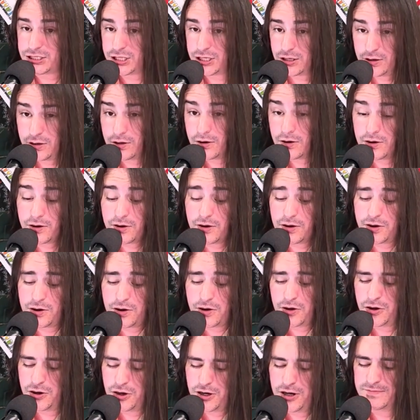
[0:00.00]

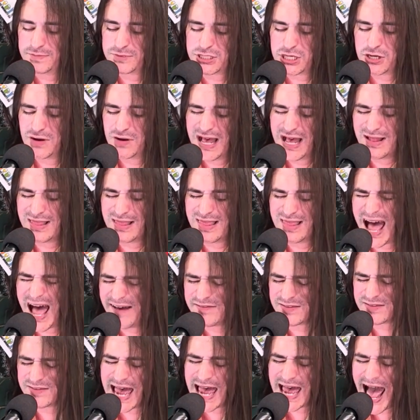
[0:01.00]
Doomed to a
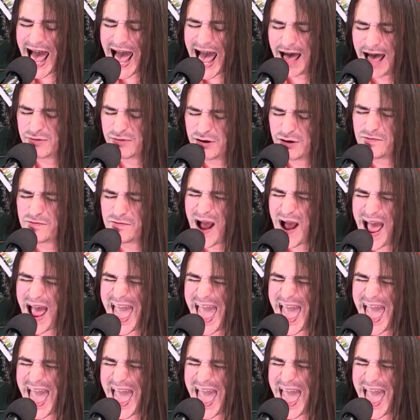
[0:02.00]
lifetime of